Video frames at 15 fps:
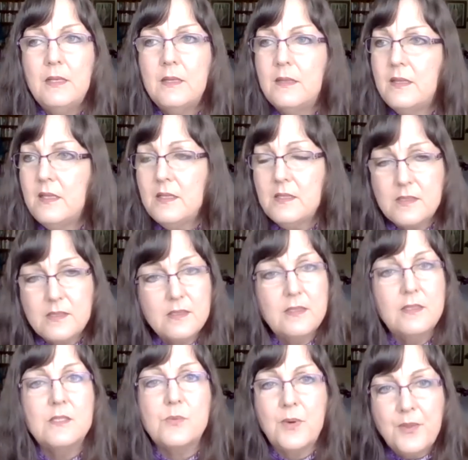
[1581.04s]
This
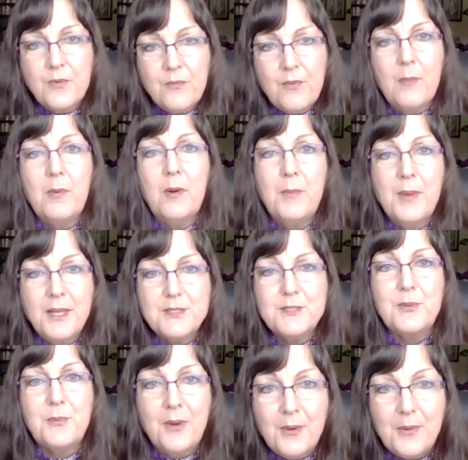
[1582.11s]
is where the rubber meets
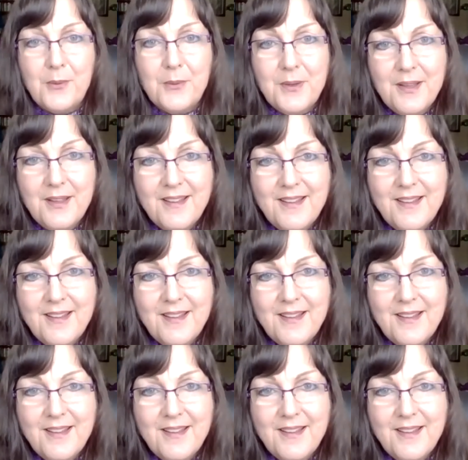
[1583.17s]
the road.